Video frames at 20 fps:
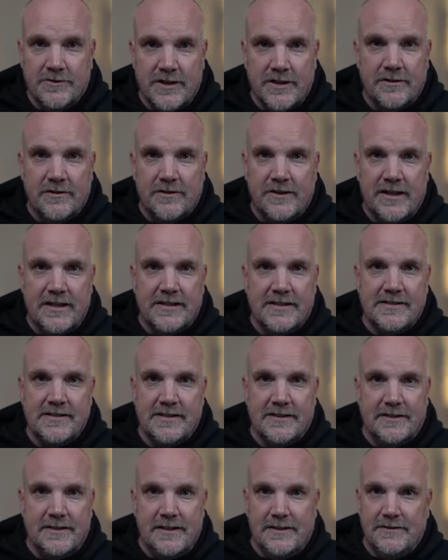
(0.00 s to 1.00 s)
other things
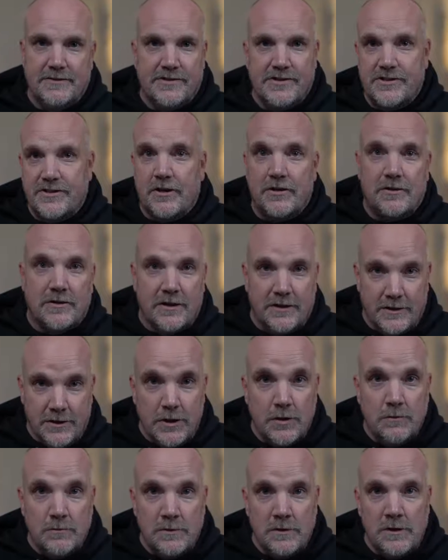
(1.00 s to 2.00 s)
and start
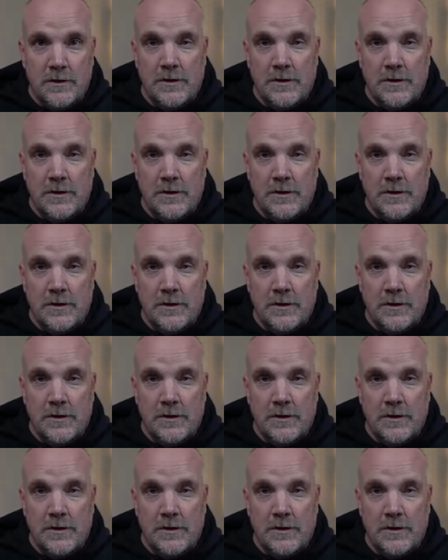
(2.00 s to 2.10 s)
anew.